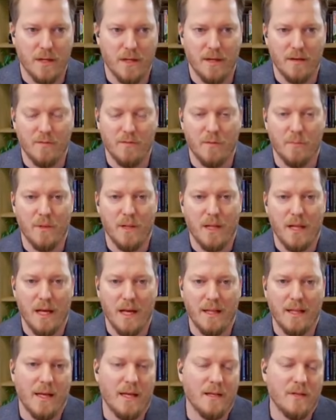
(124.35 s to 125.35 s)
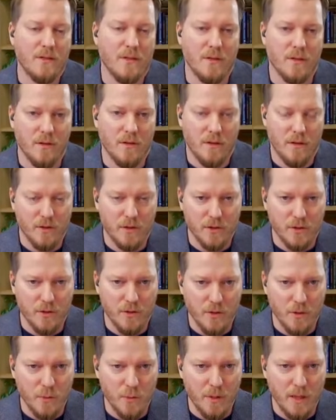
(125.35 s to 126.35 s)
They have applied that to their
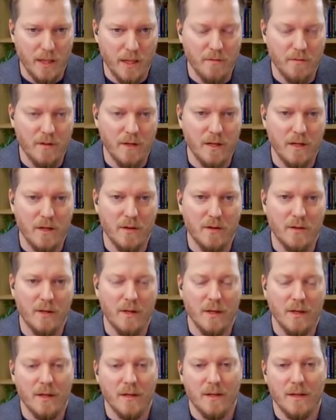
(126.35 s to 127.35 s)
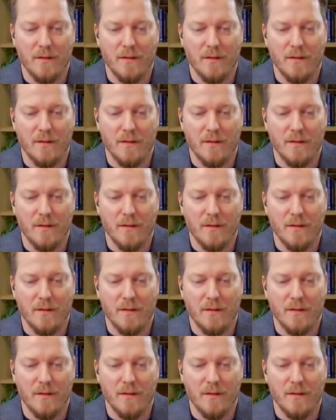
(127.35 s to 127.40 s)
larger New Glenn vehicle.